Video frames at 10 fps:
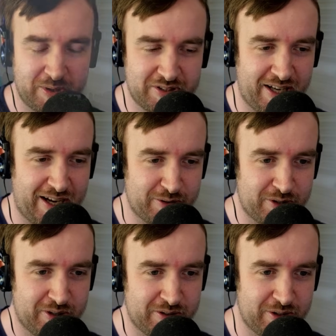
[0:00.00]
set out
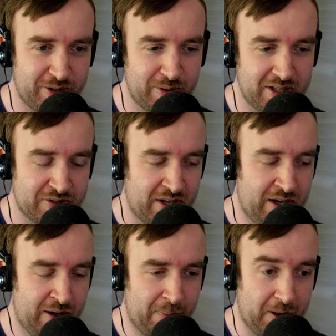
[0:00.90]
to do this.
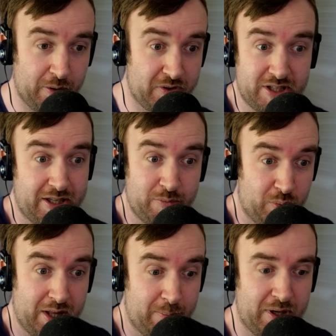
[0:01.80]
And obviously
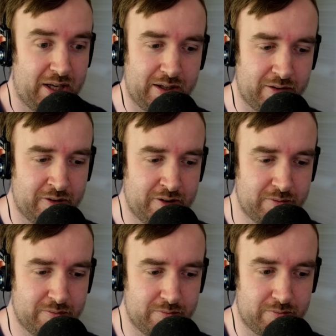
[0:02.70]
with it being
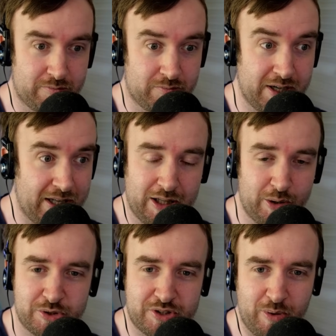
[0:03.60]
really
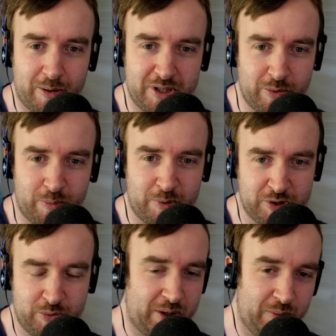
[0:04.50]
close to update
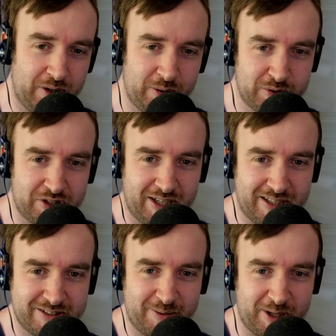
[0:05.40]
1.21 launching,
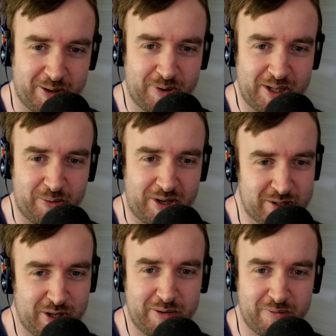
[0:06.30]
it seemed like a really great
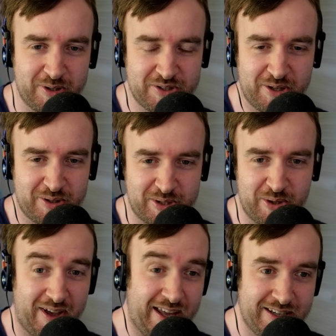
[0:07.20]
time for the series to have
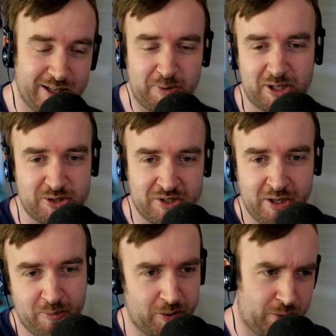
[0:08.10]
ended, because
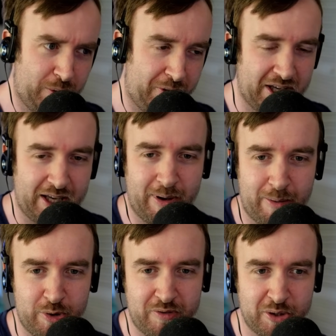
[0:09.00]
we were all thinking about
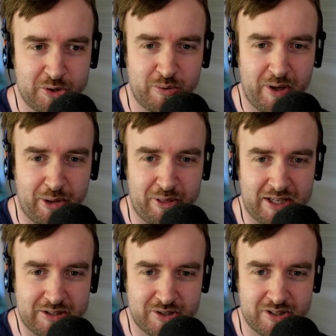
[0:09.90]
moving on to other
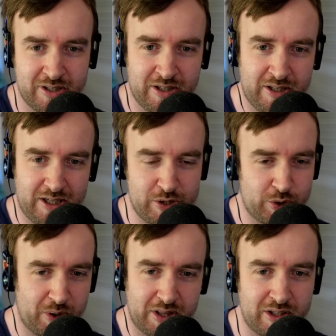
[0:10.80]
things and
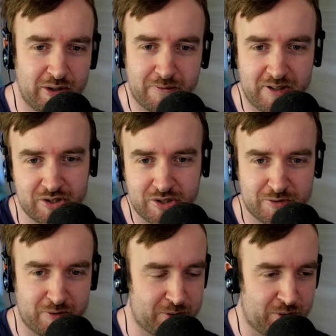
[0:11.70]
enjoying the new features
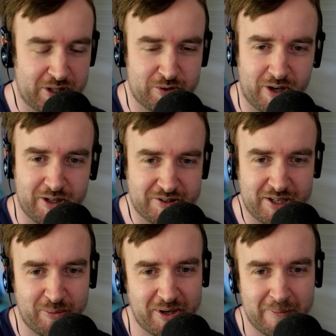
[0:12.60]
for Tricky Trials
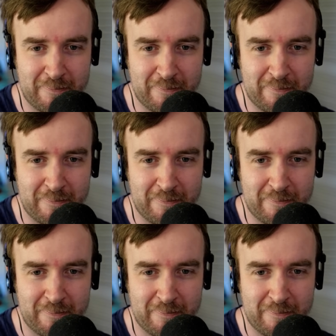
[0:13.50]
anyway.